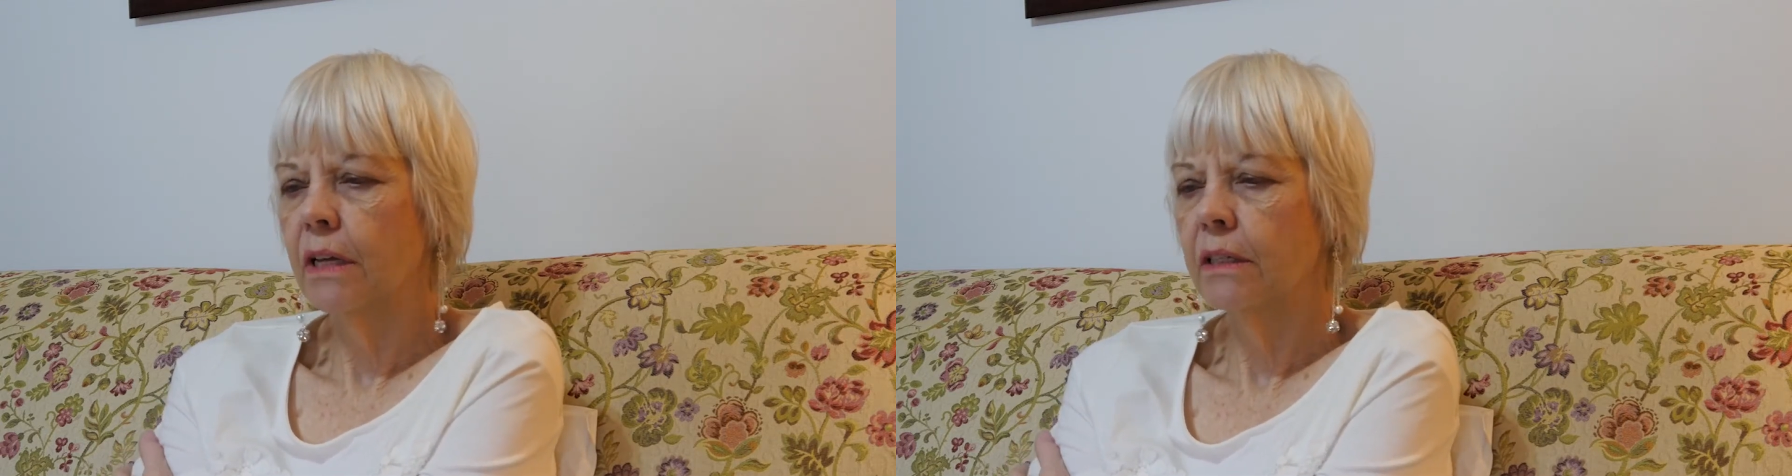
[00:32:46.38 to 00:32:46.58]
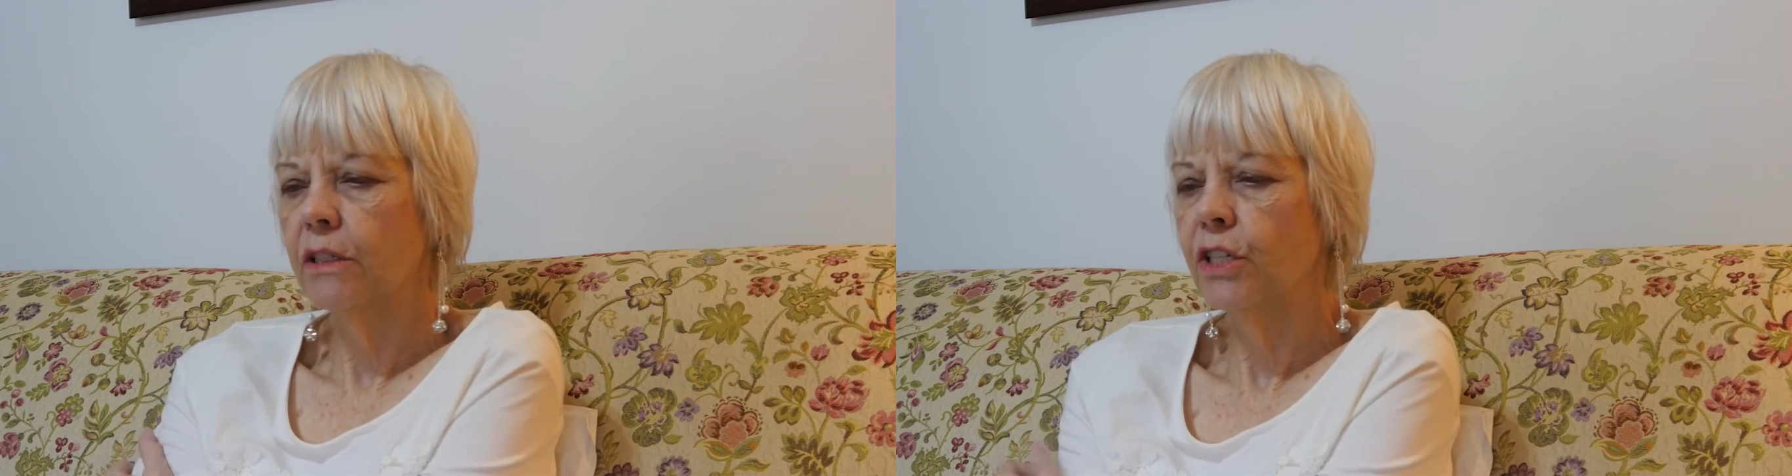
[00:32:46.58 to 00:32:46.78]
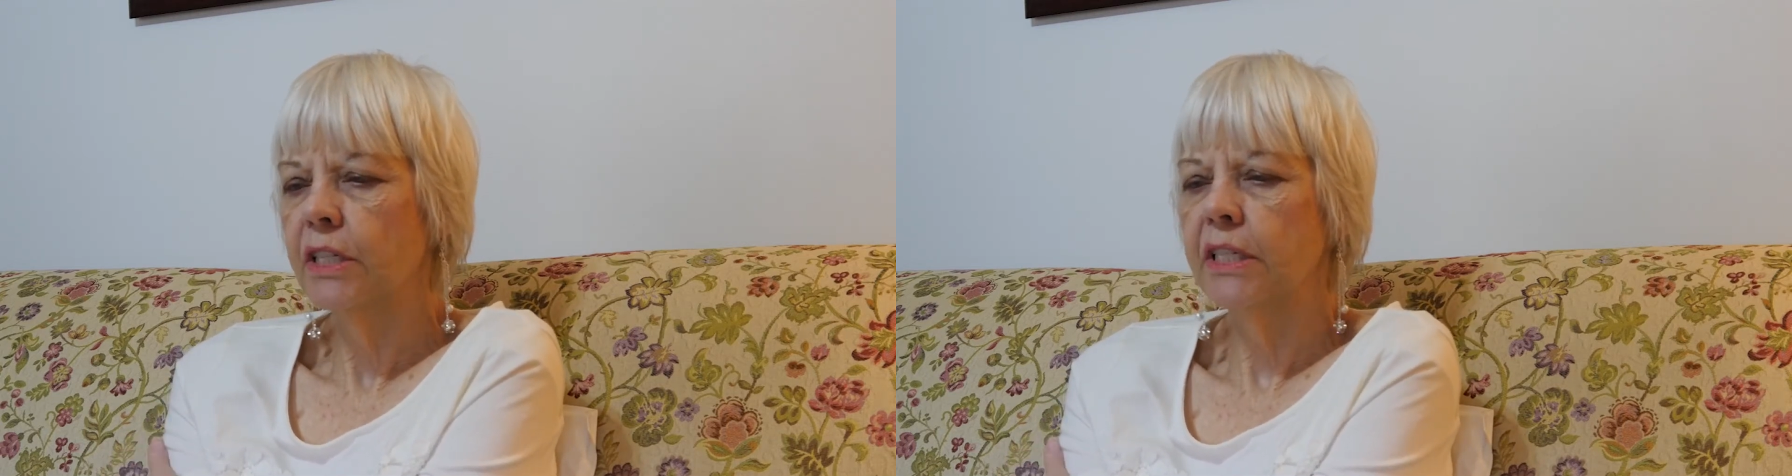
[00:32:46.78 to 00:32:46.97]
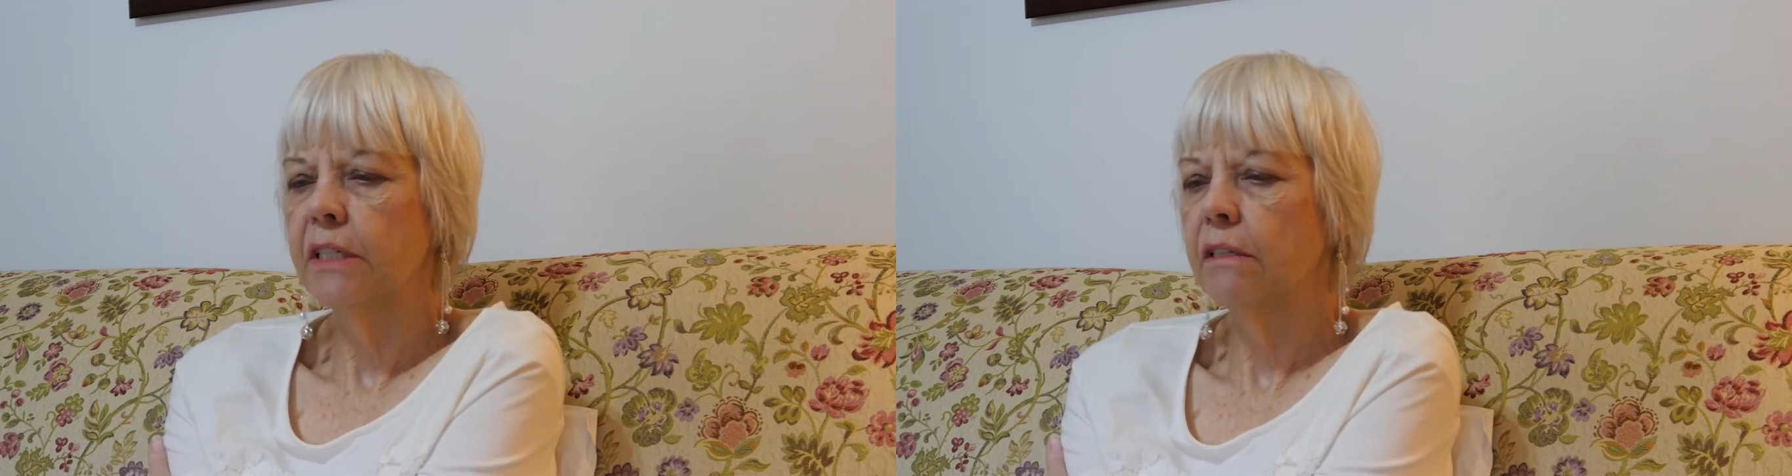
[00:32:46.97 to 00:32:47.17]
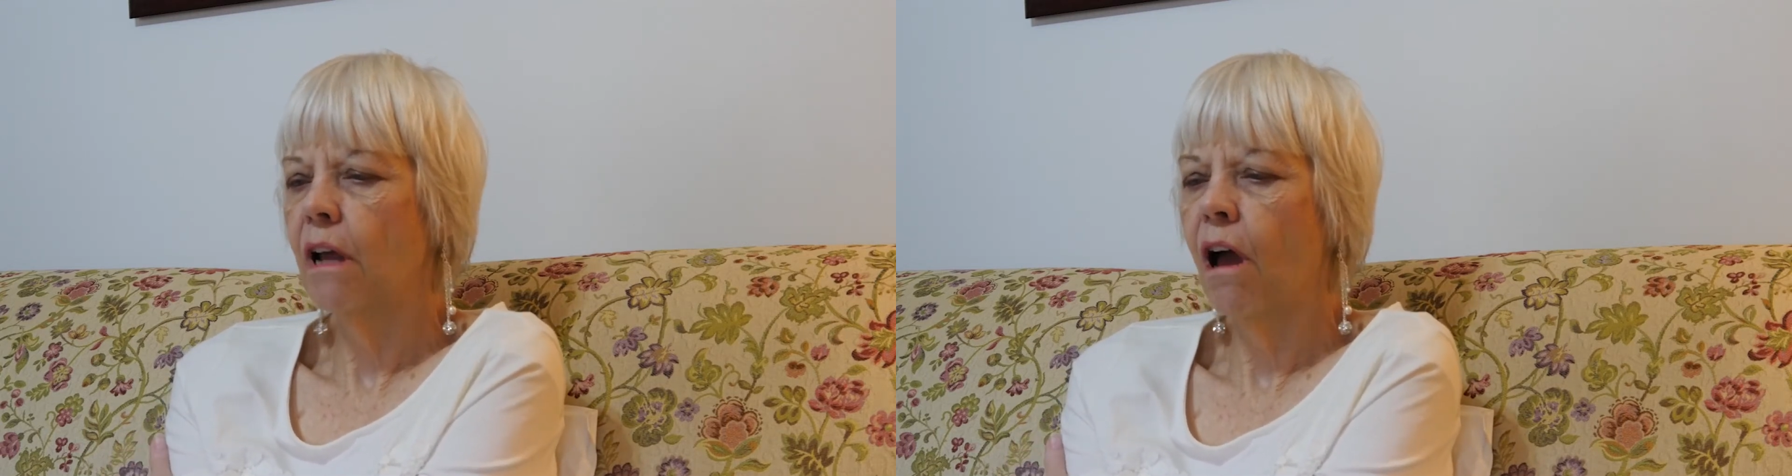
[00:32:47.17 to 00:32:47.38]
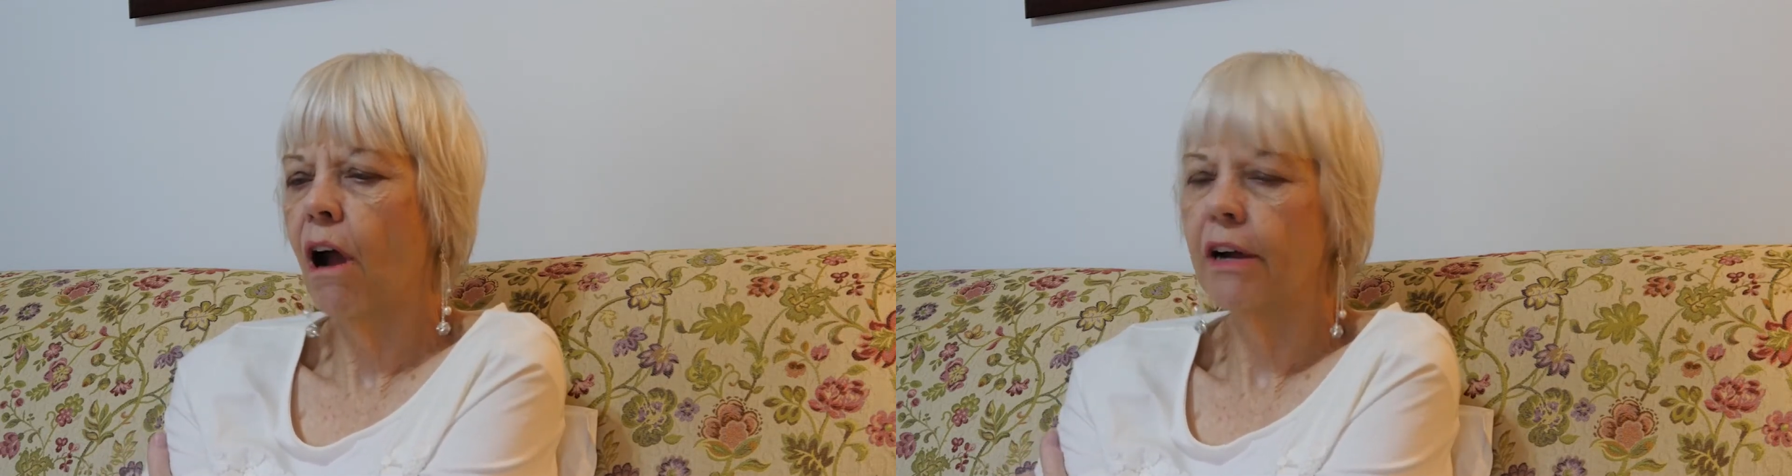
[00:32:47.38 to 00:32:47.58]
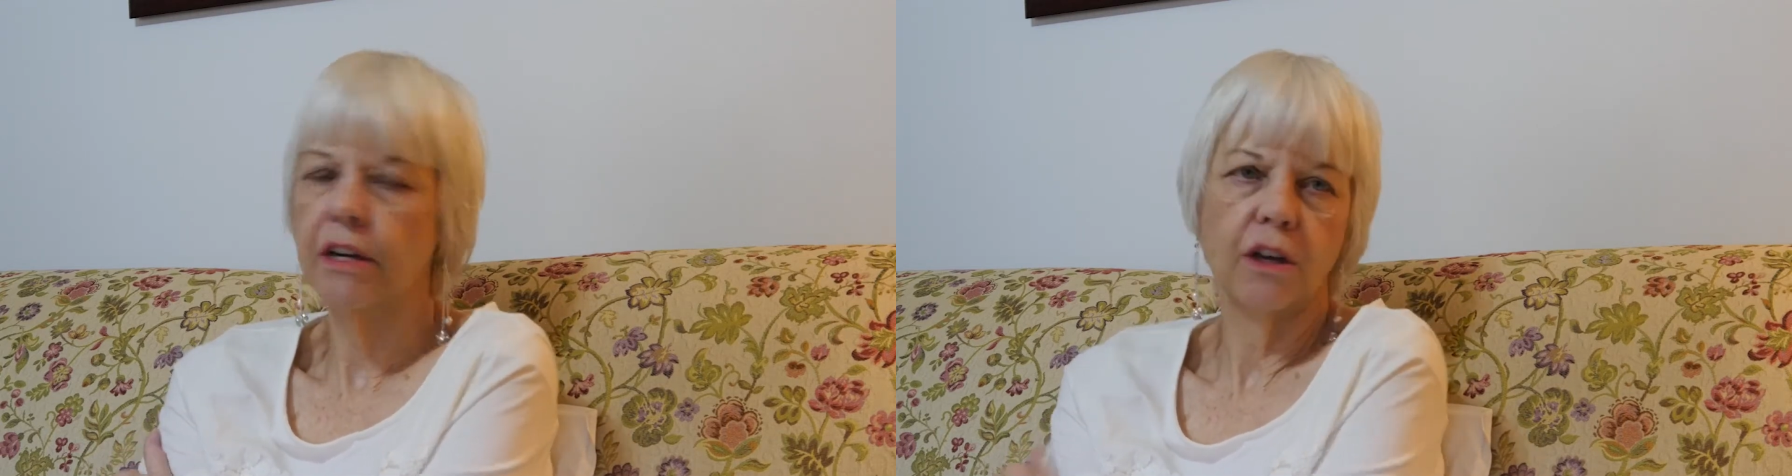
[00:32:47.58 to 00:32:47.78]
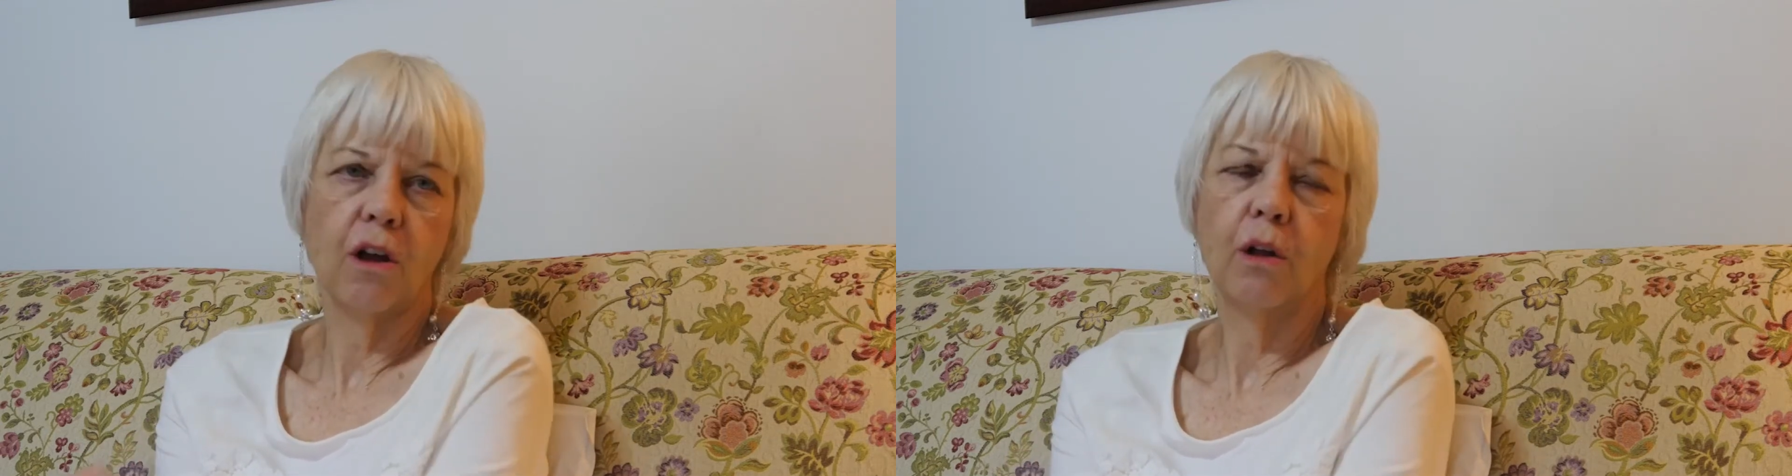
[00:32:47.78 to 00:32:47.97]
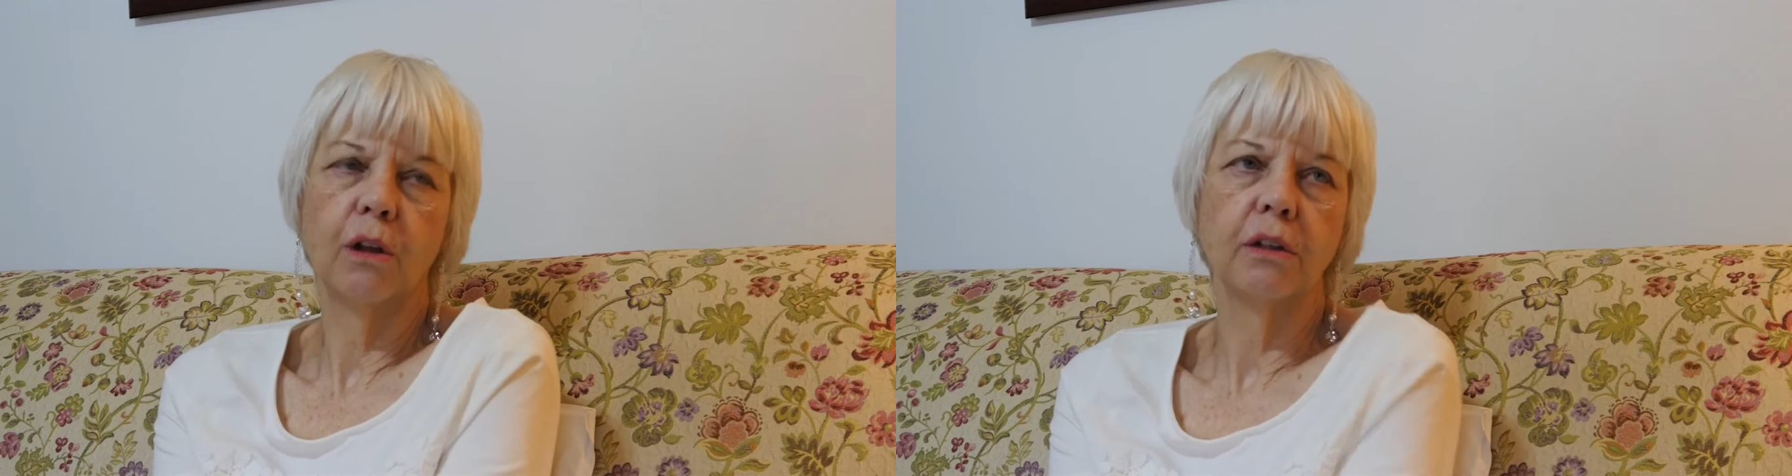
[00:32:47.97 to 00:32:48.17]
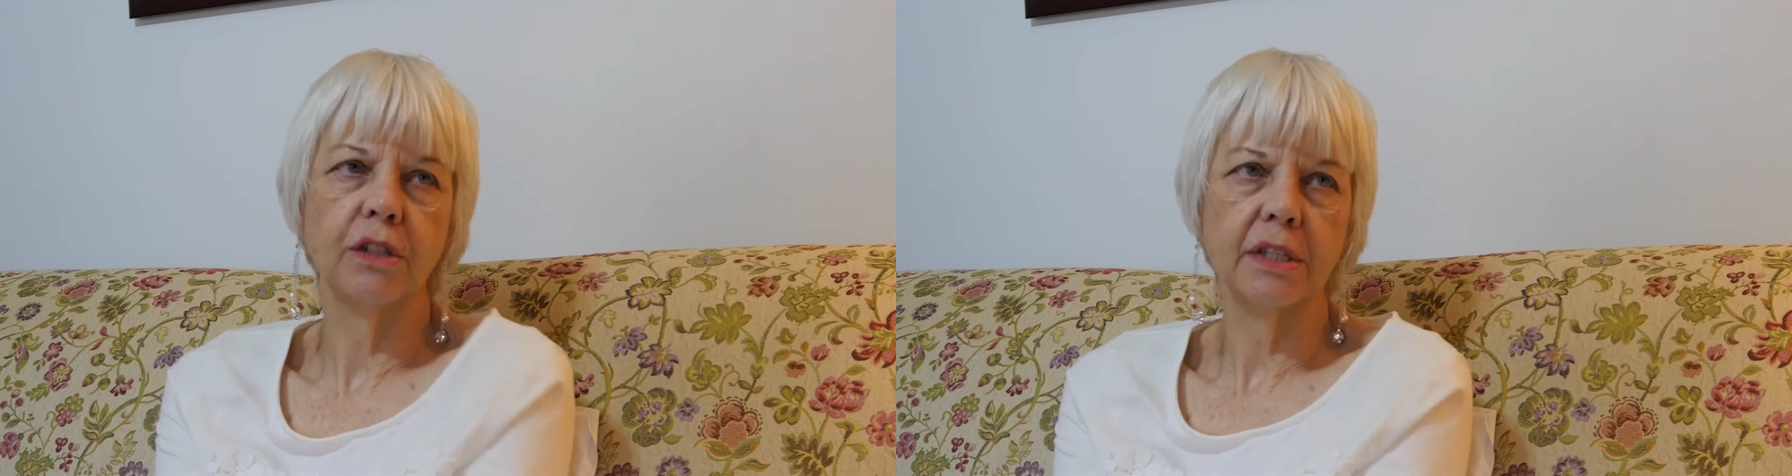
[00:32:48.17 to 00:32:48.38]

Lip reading: just a heart of gold,